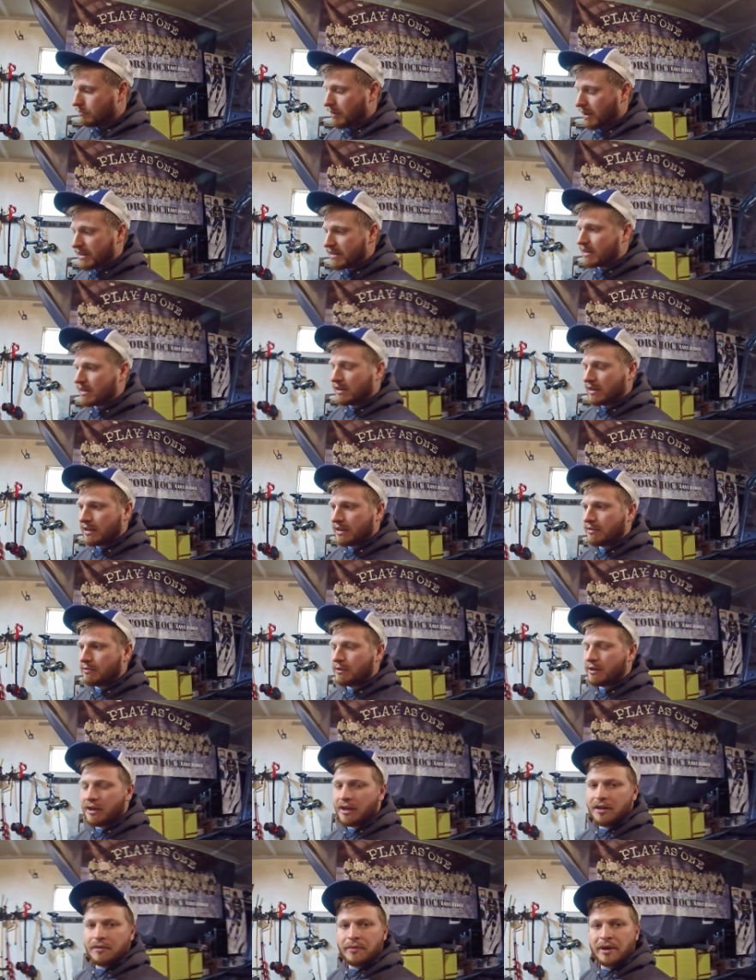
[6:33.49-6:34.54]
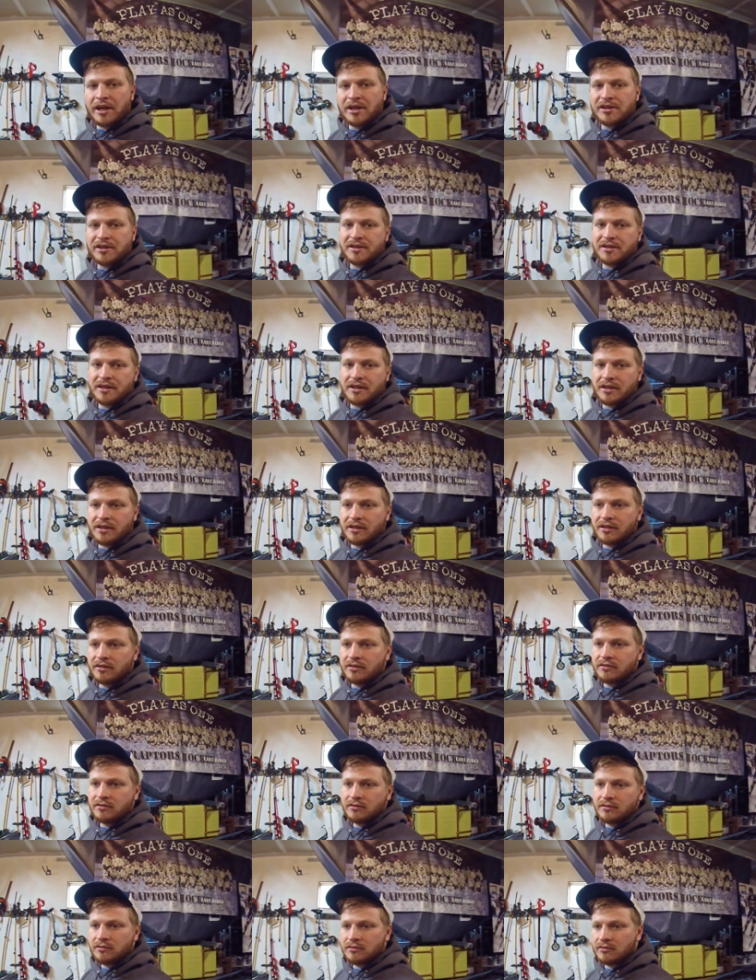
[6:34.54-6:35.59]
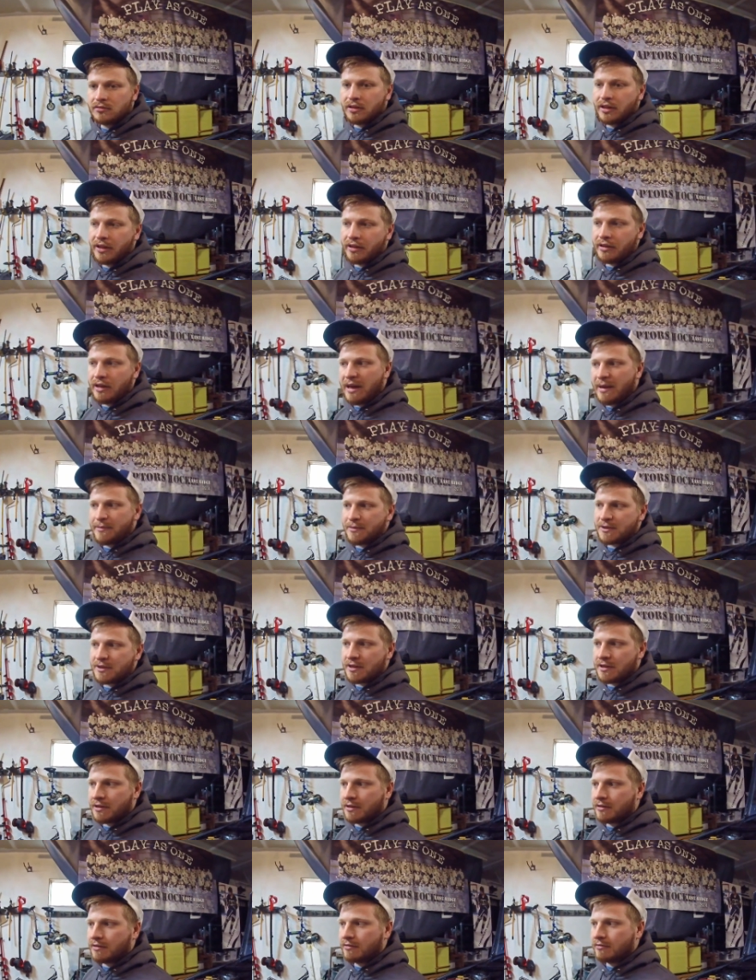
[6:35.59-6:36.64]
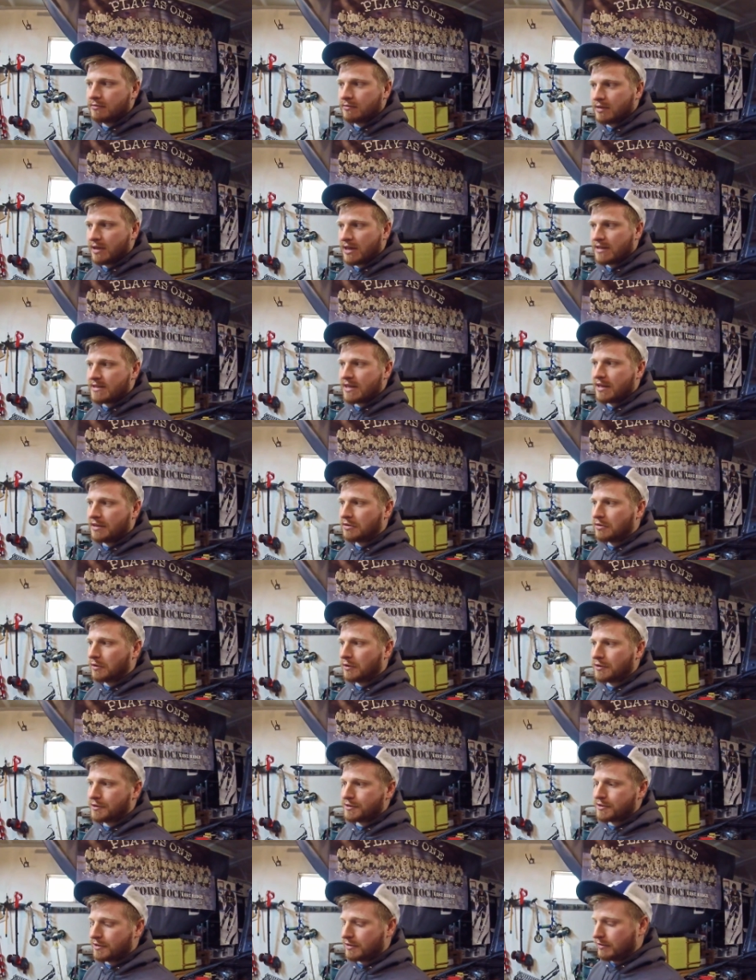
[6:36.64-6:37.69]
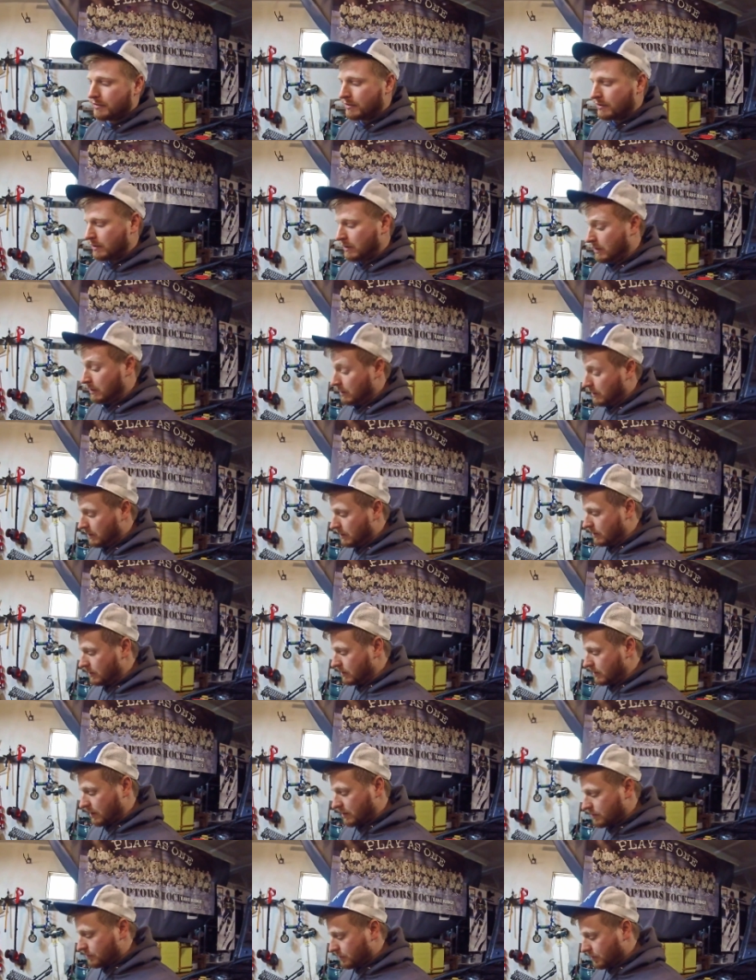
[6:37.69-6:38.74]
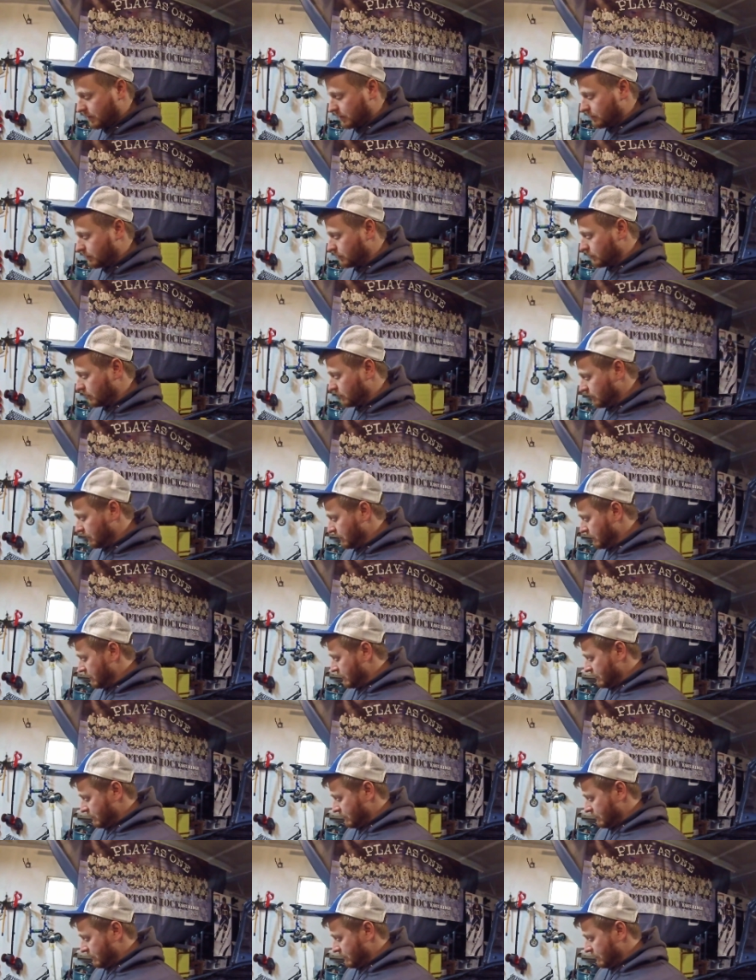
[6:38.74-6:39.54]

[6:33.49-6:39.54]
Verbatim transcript: basically within a major city that Amazon has headquarters in. That's really cool.